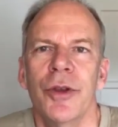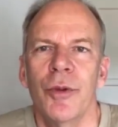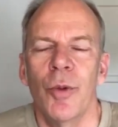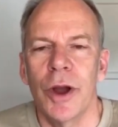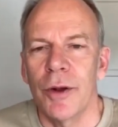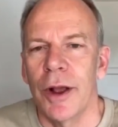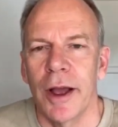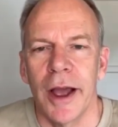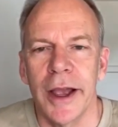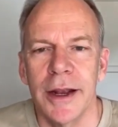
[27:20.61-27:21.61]
Well,
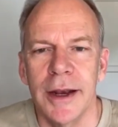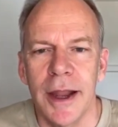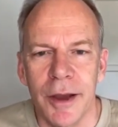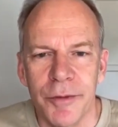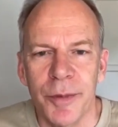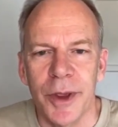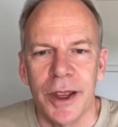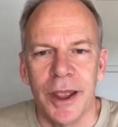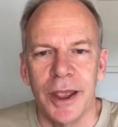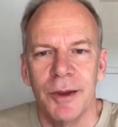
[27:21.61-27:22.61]
I loved being
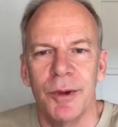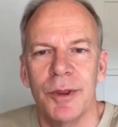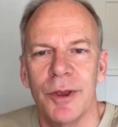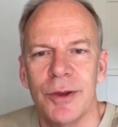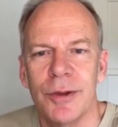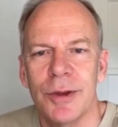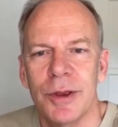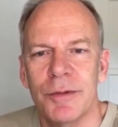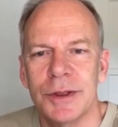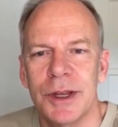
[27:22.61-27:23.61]
here with you. If
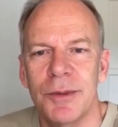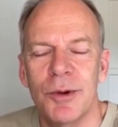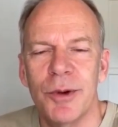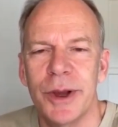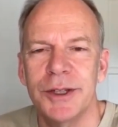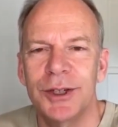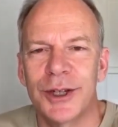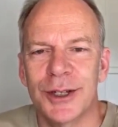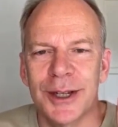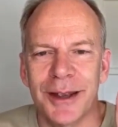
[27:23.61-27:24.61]
there's any more
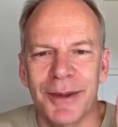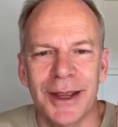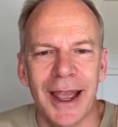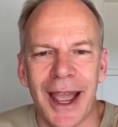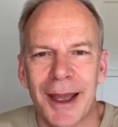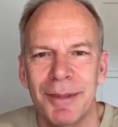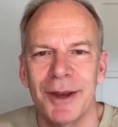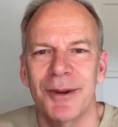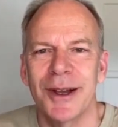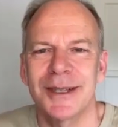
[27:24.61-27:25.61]
questions, I'd be happy
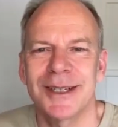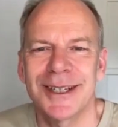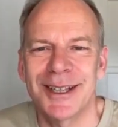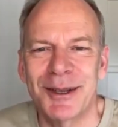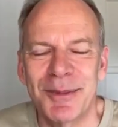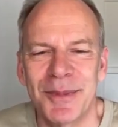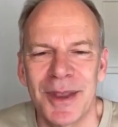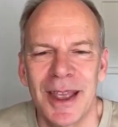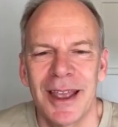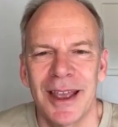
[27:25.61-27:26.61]
to answer them
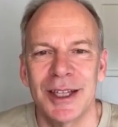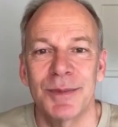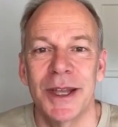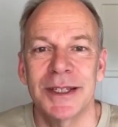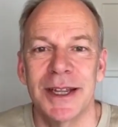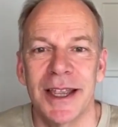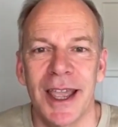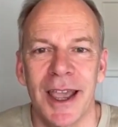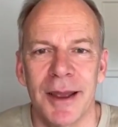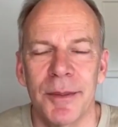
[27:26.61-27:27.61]
as best I
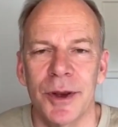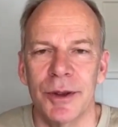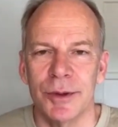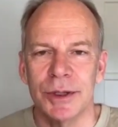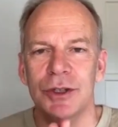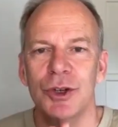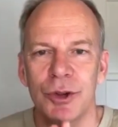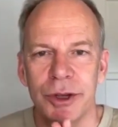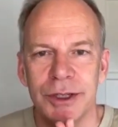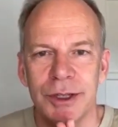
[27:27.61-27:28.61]
can, but it was a
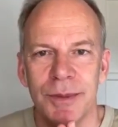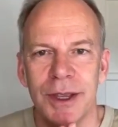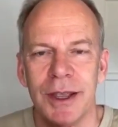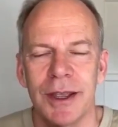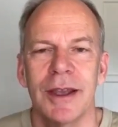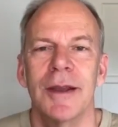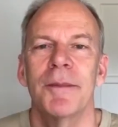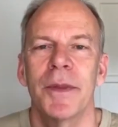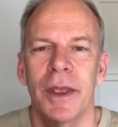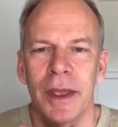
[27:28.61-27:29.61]
joy to be here.
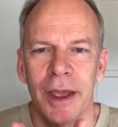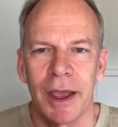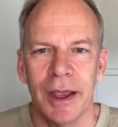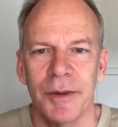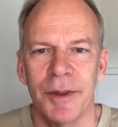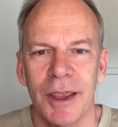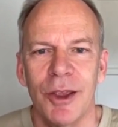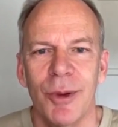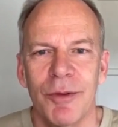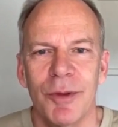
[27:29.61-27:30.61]
And thank
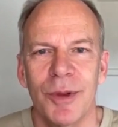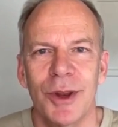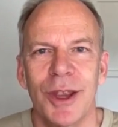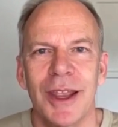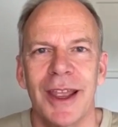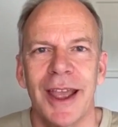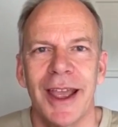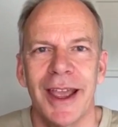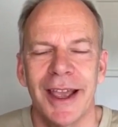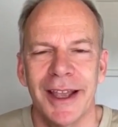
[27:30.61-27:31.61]
you, everybody,
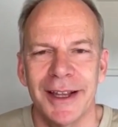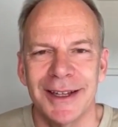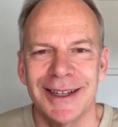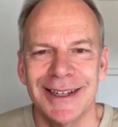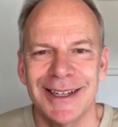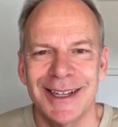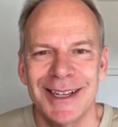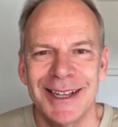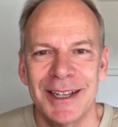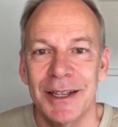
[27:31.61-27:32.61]
and
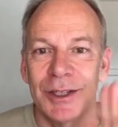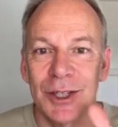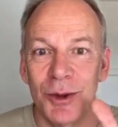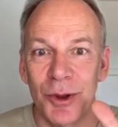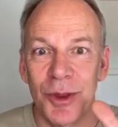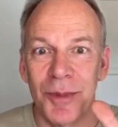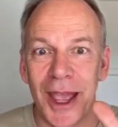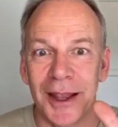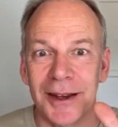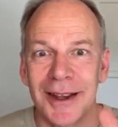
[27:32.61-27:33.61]
see you on the mat.